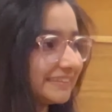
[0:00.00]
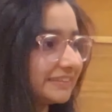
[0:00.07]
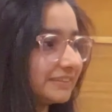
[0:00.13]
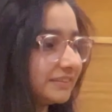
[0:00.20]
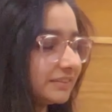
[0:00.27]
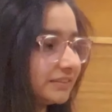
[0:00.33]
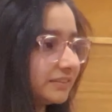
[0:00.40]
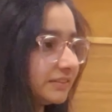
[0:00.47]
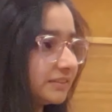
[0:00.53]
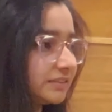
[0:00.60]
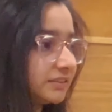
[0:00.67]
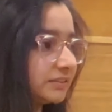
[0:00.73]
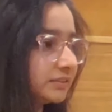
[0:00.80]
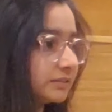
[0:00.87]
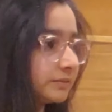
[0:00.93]

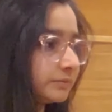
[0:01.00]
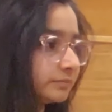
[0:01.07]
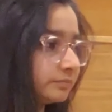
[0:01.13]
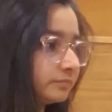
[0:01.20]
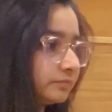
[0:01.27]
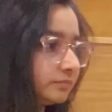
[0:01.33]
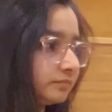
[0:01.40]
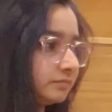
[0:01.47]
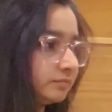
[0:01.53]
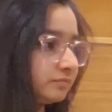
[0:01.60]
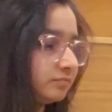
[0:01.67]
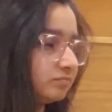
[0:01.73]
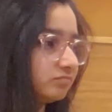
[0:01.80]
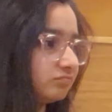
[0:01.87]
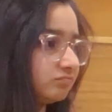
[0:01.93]

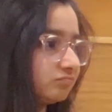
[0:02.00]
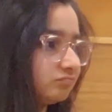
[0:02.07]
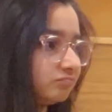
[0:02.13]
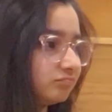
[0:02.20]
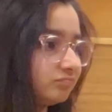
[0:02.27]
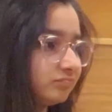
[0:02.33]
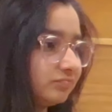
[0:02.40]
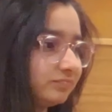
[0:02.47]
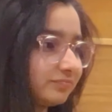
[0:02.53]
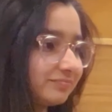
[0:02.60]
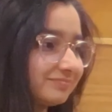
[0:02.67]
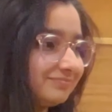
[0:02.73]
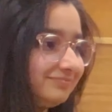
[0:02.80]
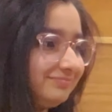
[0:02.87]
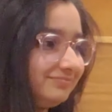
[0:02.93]

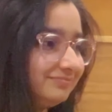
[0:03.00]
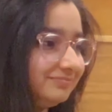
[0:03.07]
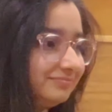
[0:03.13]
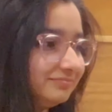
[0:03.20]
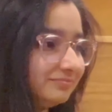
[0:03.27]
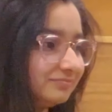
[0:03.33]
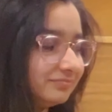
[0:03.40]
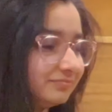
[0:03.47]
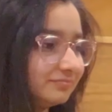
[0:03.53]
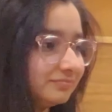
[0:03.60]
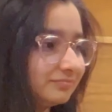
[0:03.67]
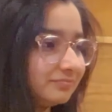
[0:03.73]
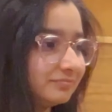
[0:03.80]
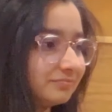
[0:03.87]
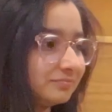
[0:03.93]
This person isn't speaking.